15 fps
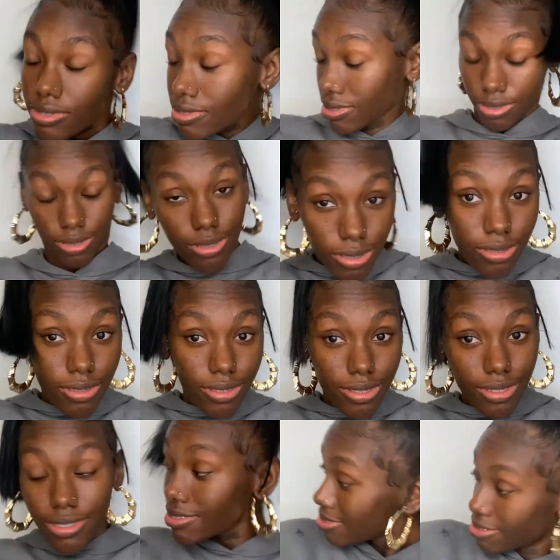I killed
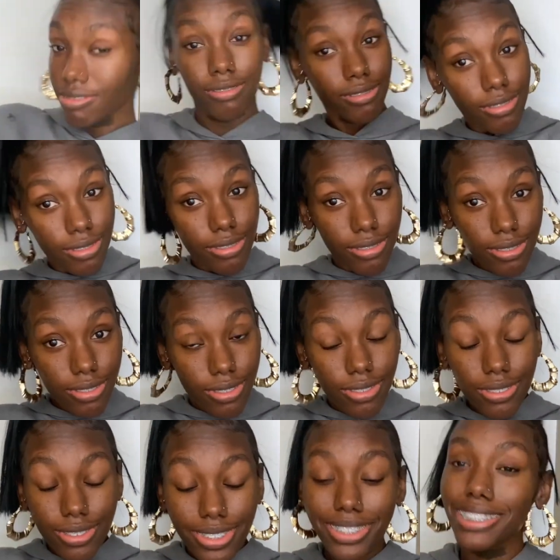this look. I
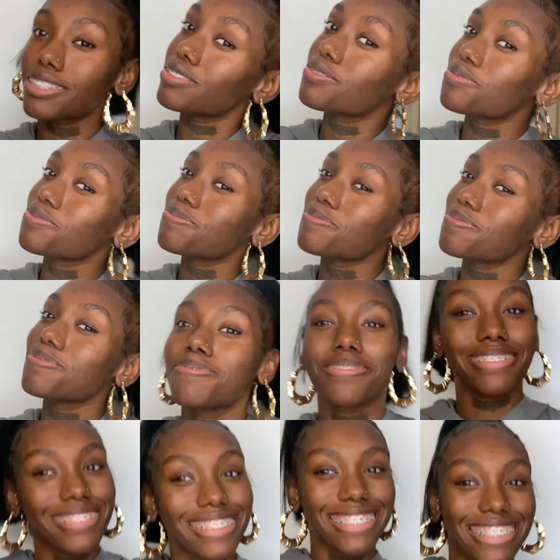love it. Tell
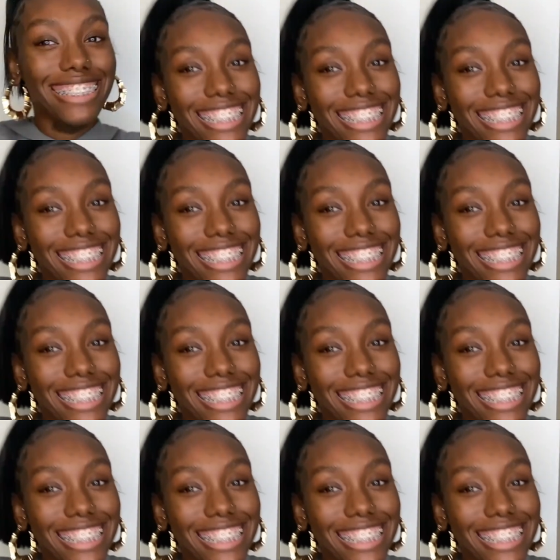me what y'all